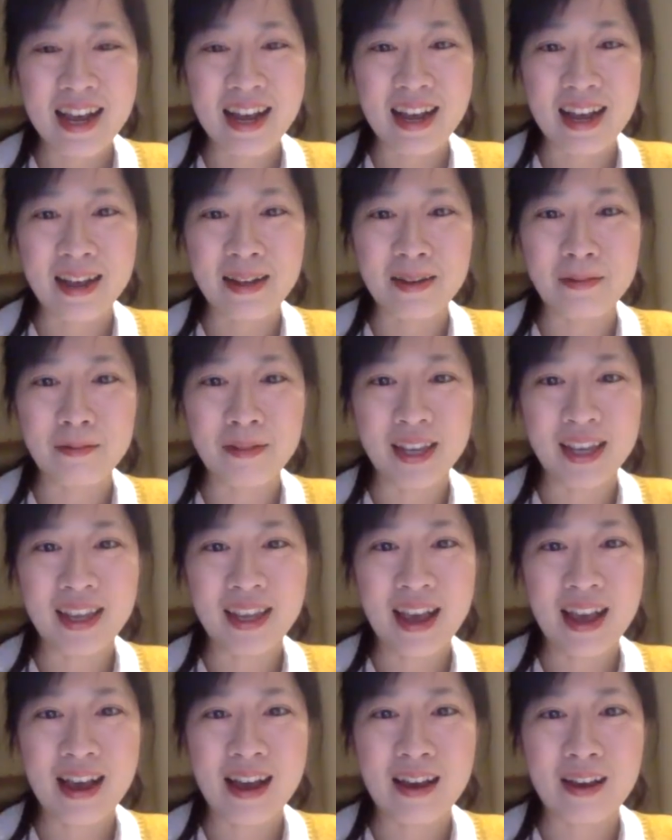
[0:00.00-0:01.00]

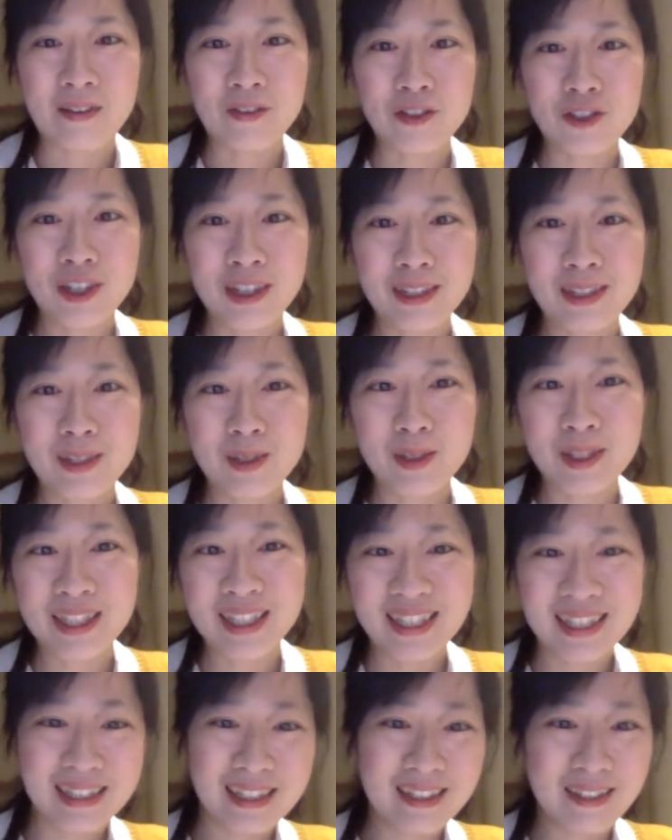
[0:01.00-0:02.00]
We have Shen
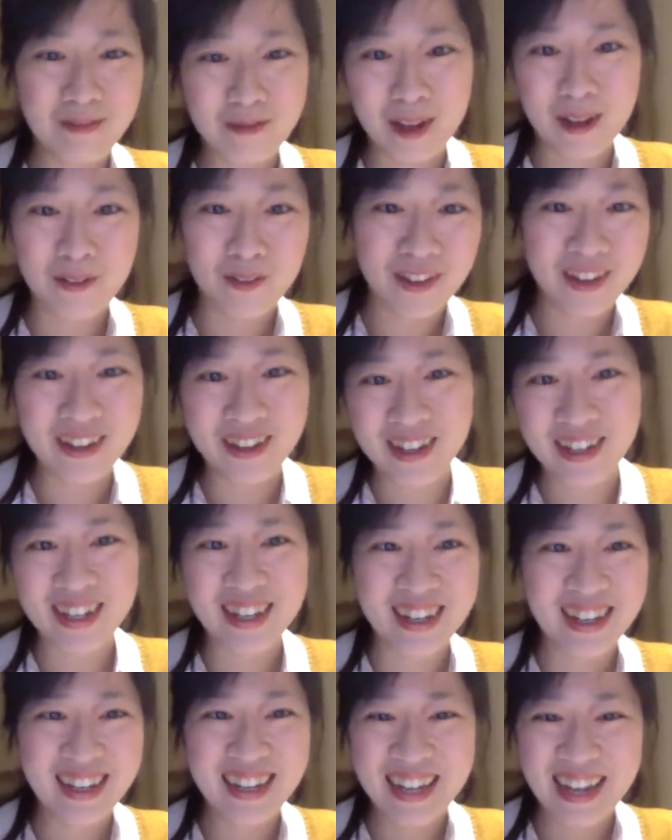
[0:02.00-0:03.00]
Dawson with
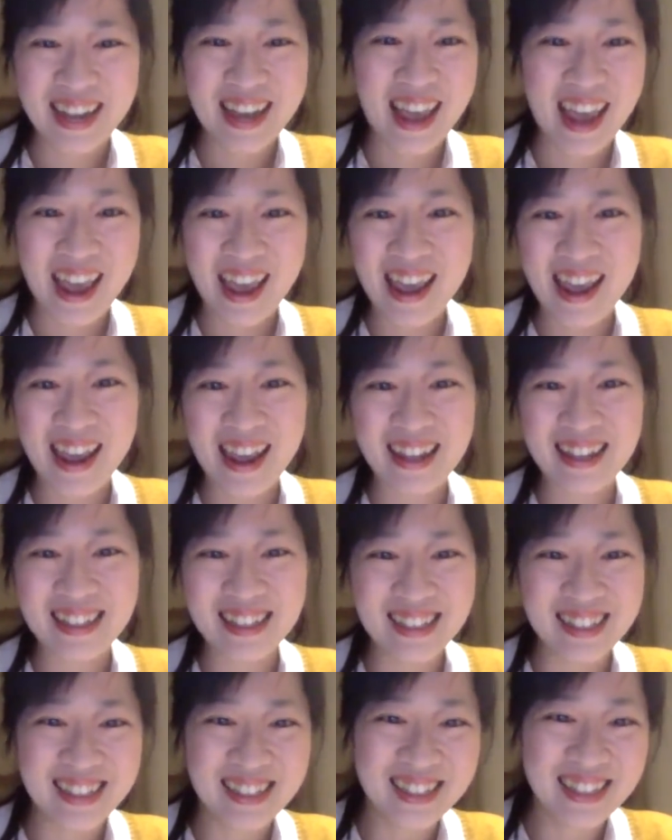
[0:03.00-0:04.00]
your
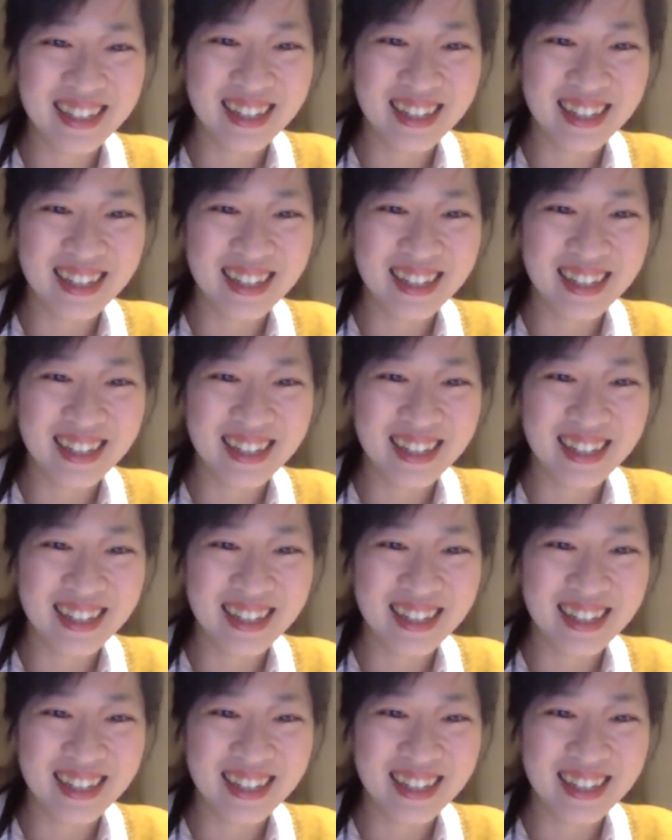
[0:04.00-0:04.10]
hand.